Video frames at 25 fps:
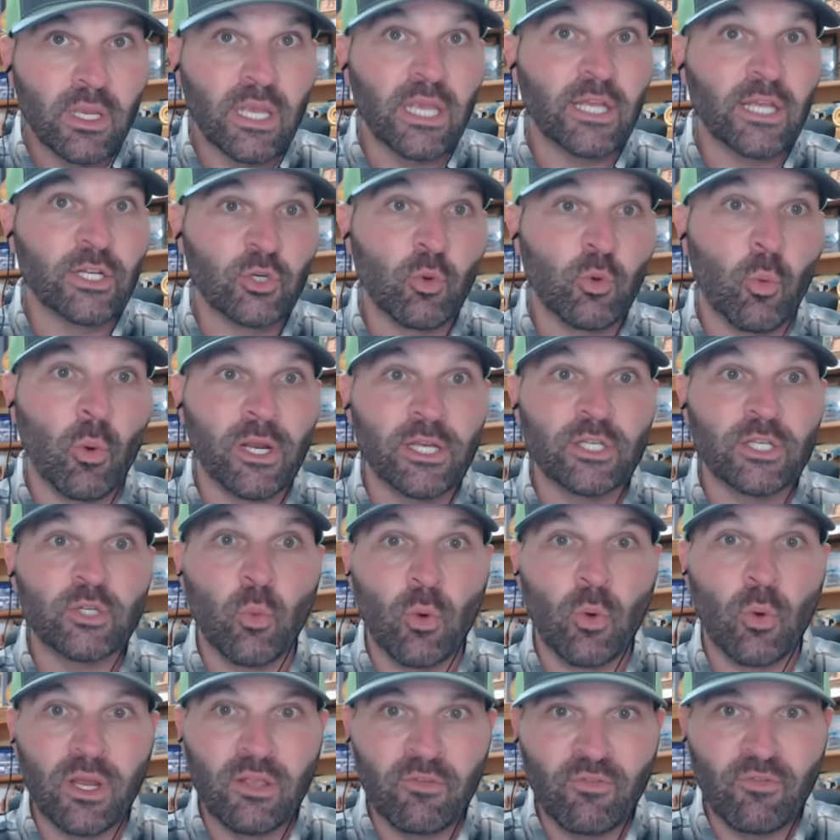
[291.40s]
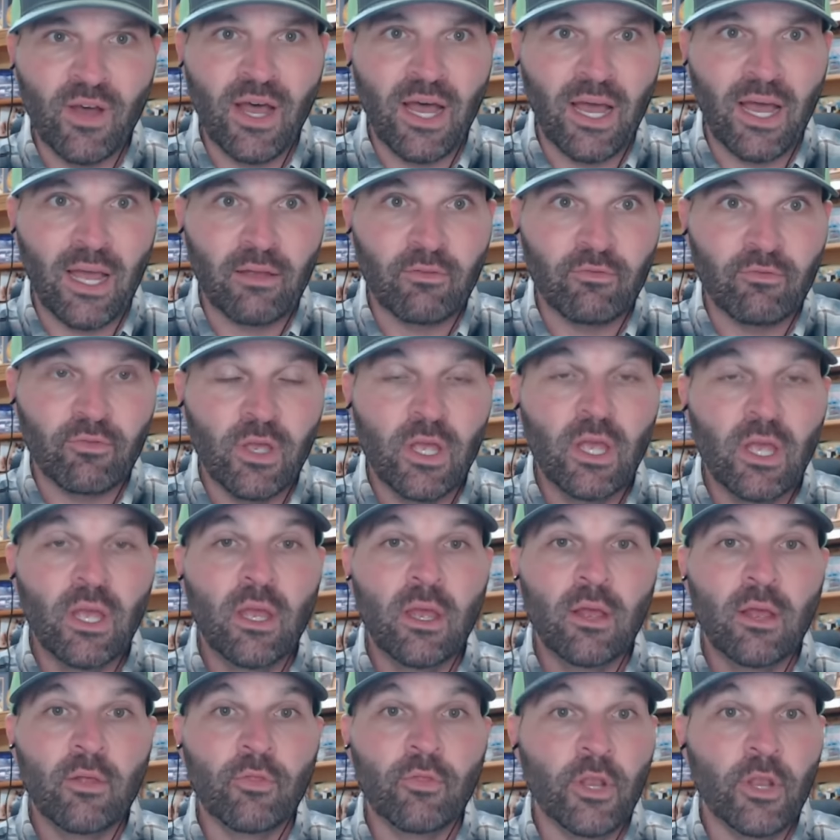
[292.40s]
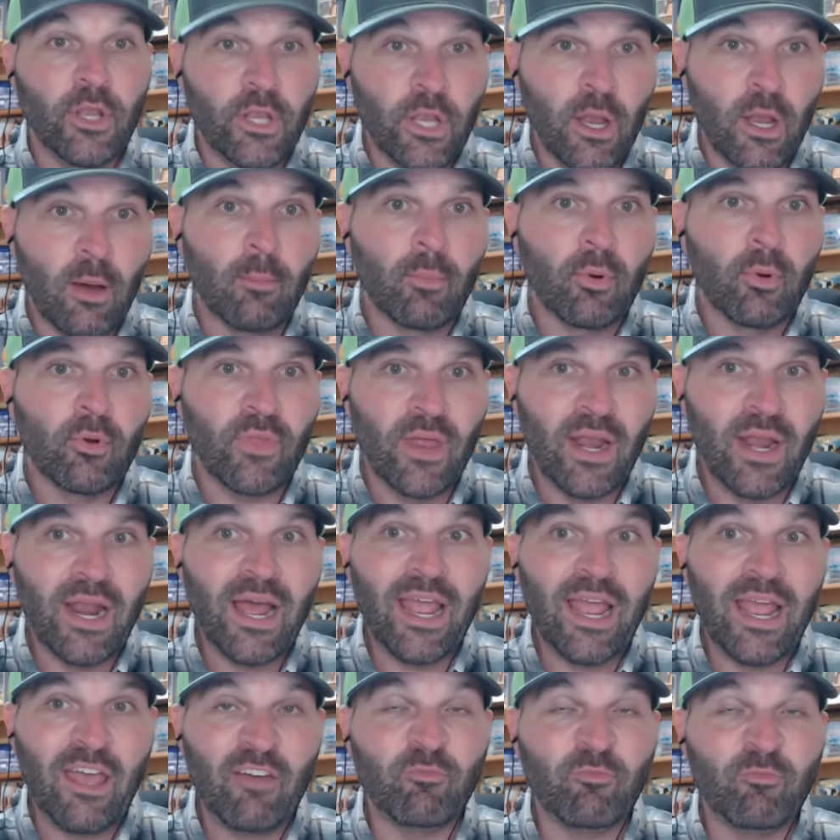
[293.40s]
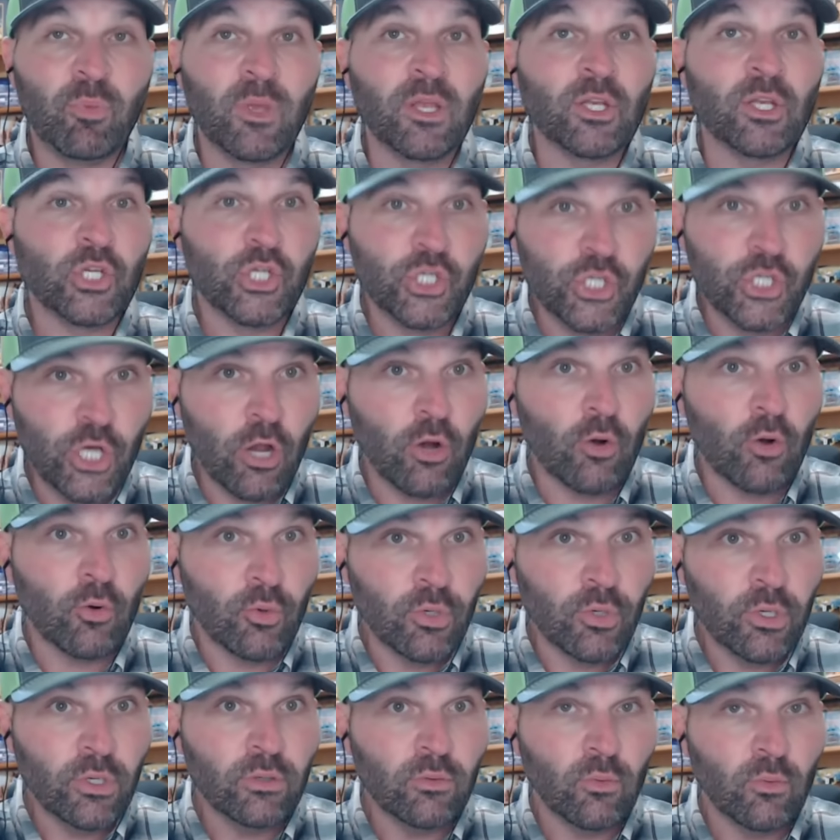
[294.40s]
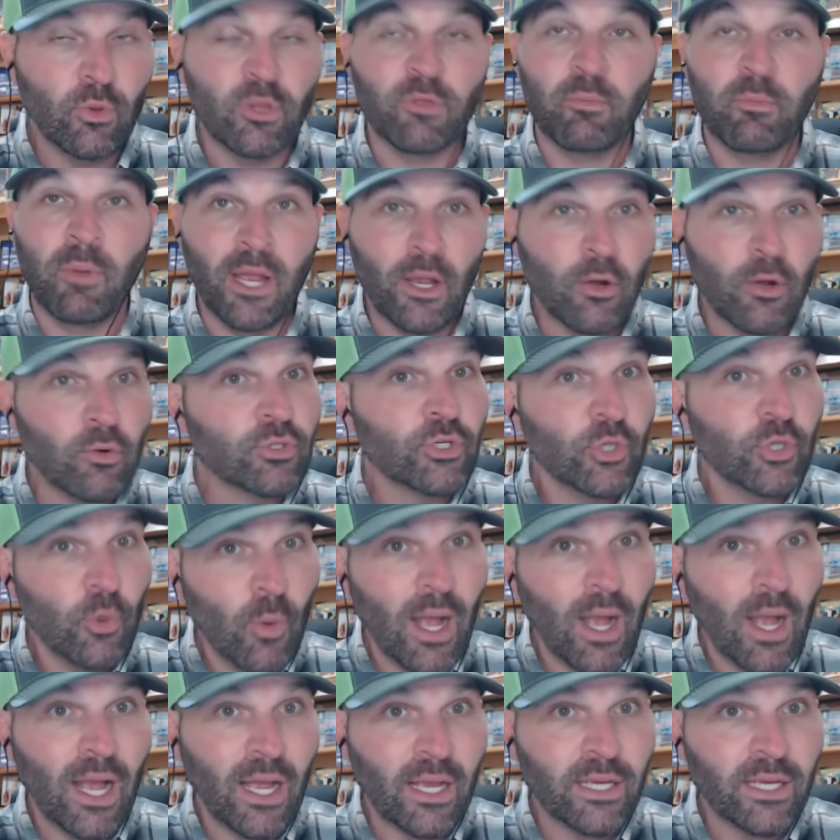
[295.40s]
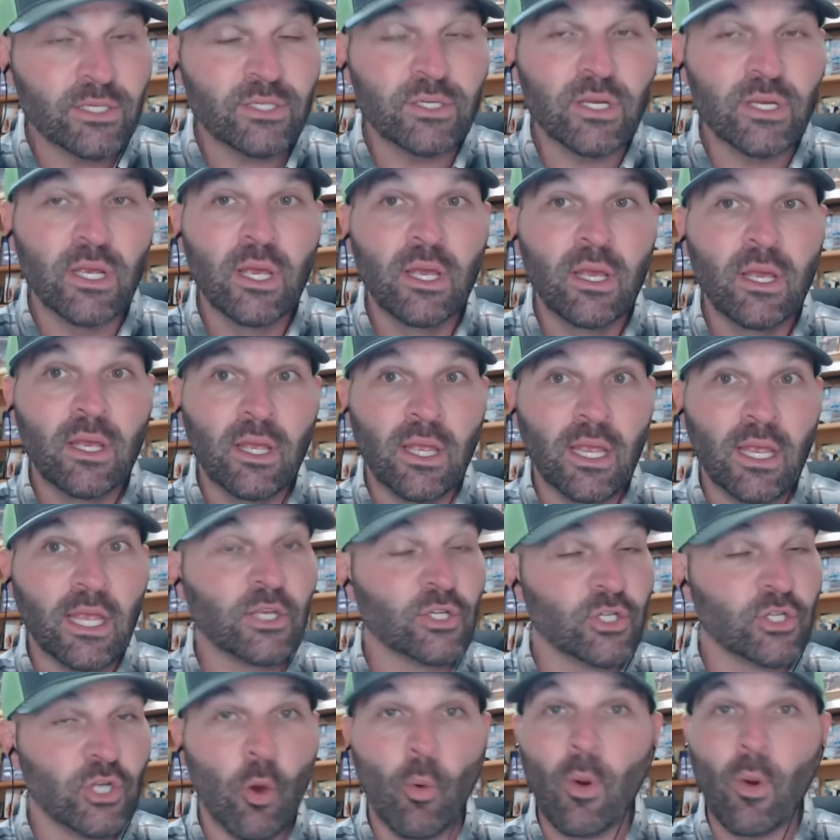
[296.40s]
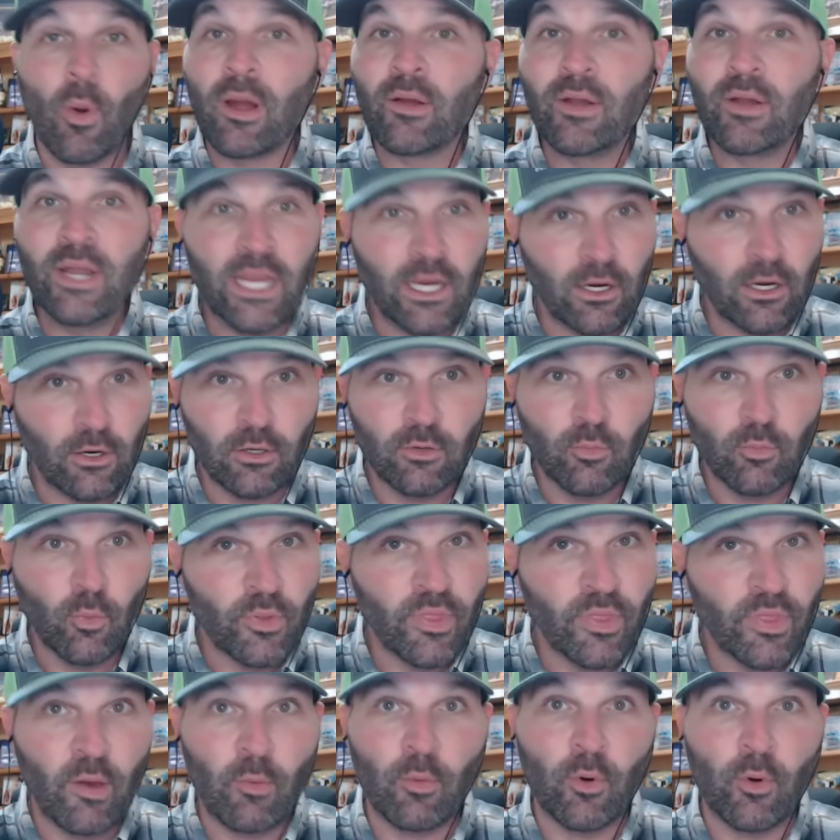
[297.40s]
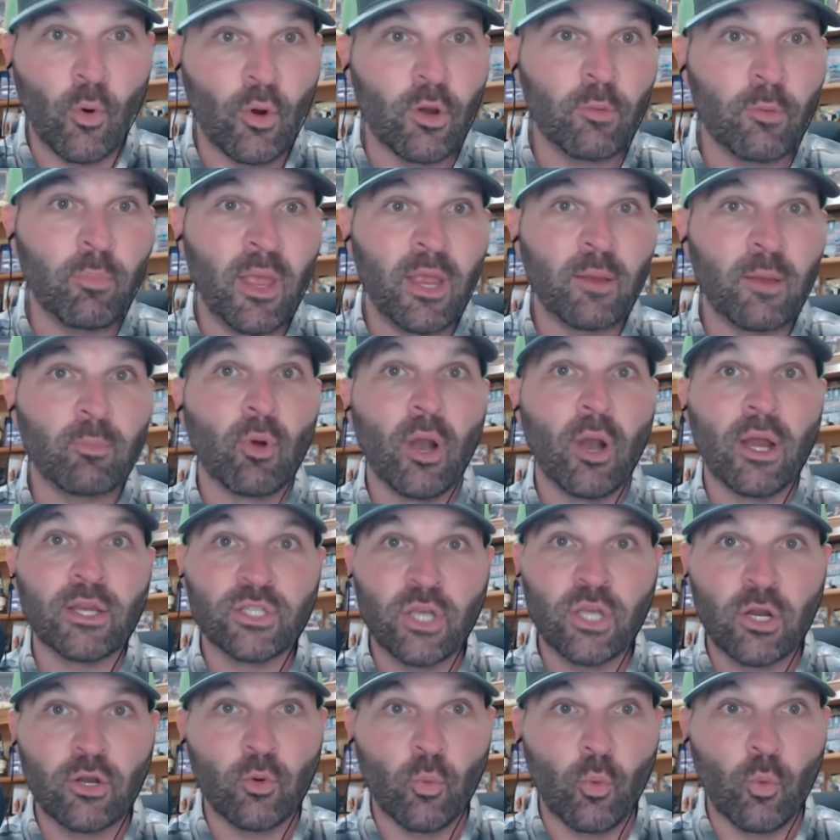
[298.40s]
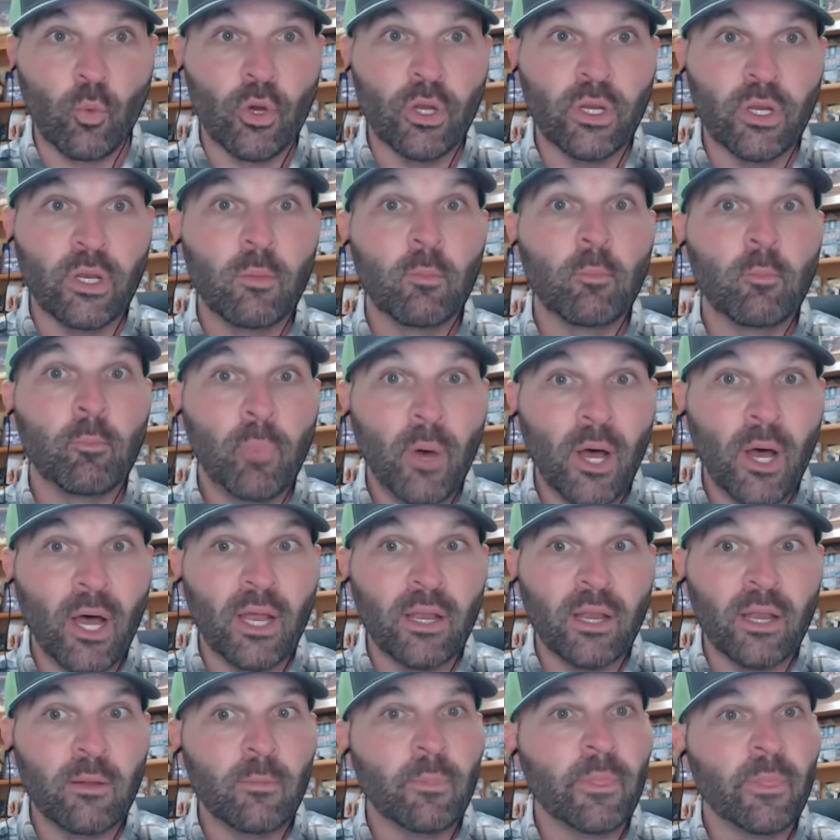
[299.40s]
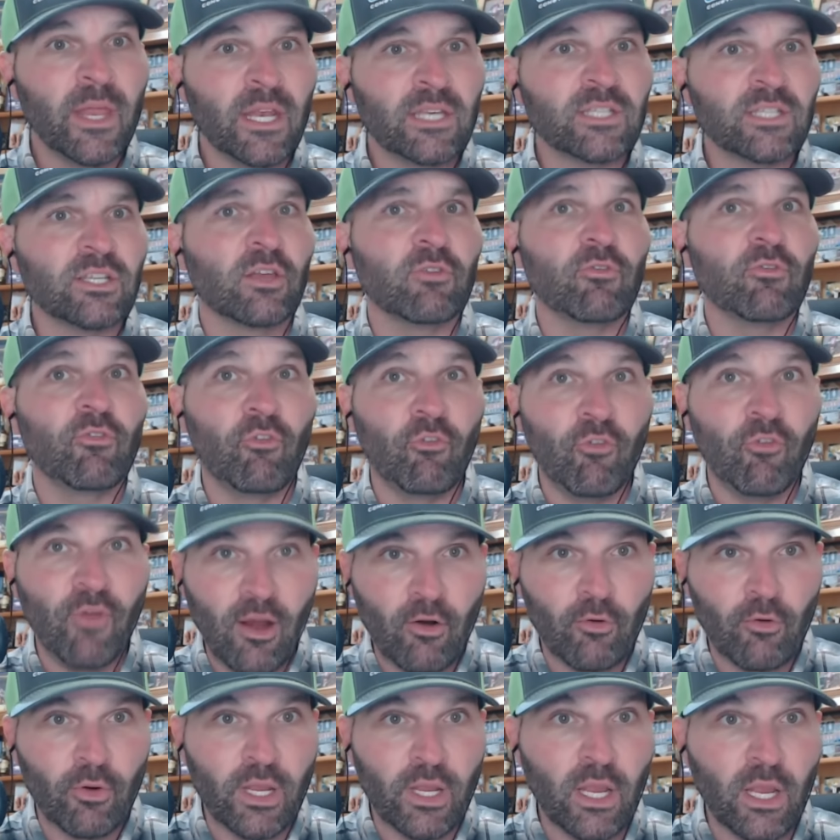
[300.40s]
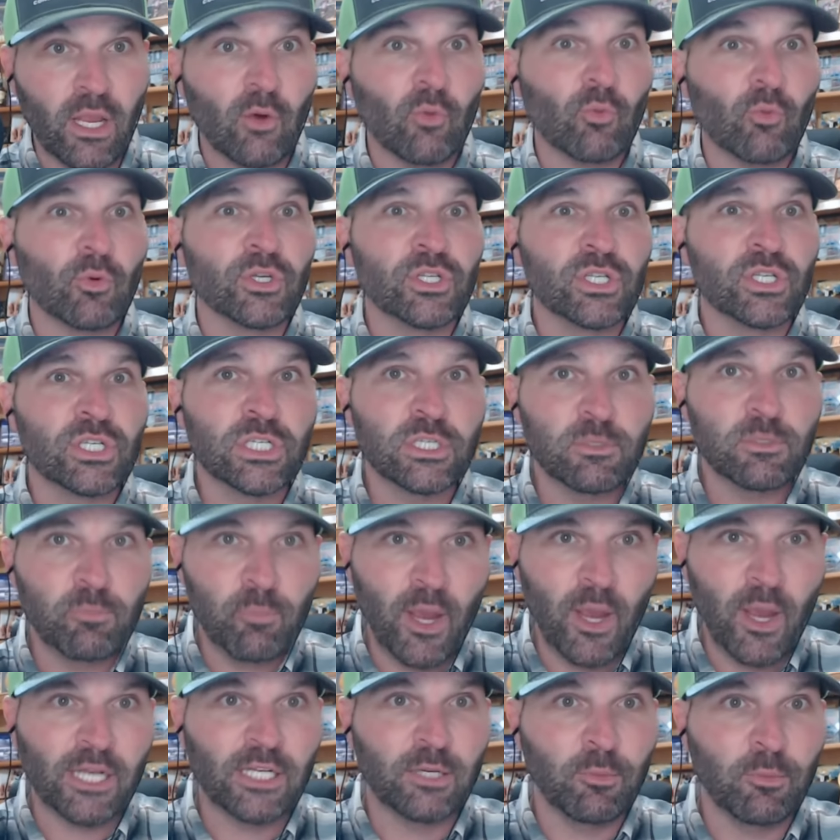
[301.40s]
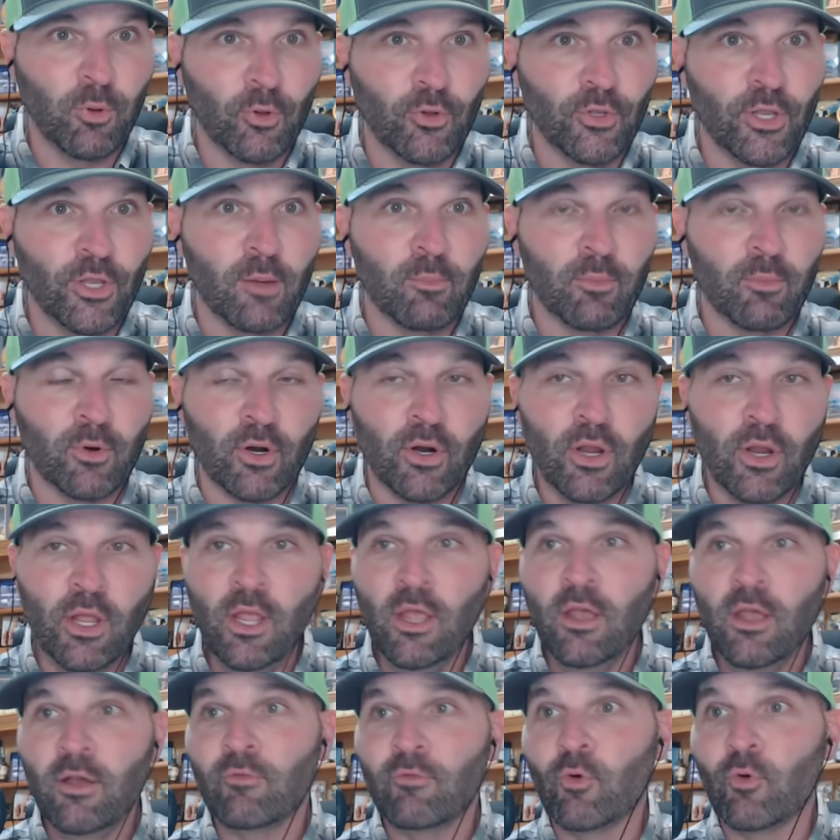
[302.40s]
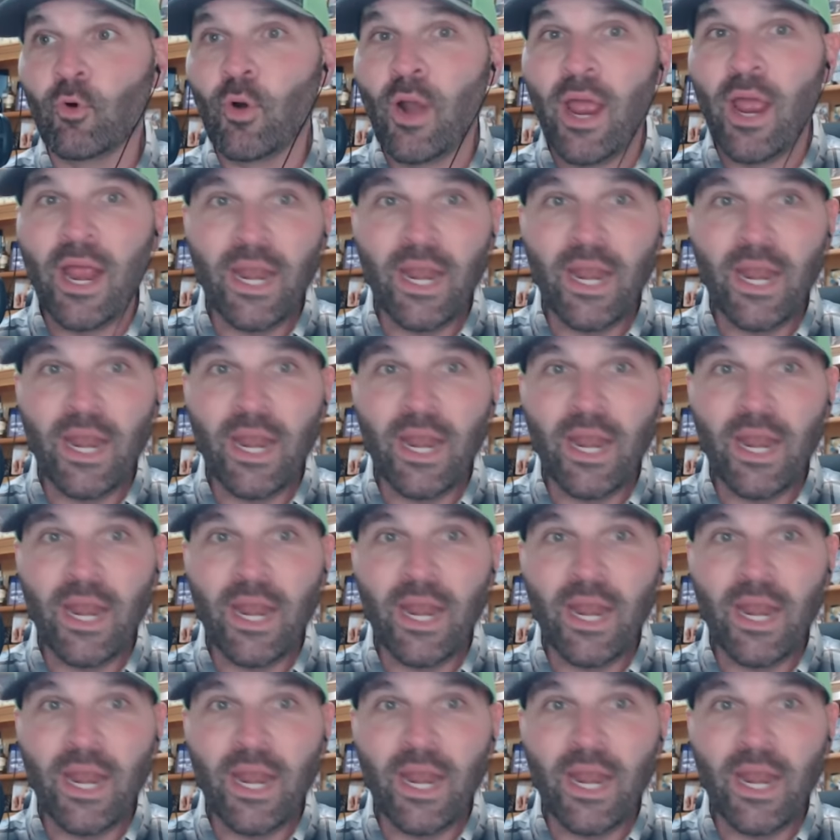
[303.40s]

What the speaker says: in 2025. The number that I have been shown with my own two eyes is nowhere near what they were going to pay Bryce Underwood. but it is still a very respectable number for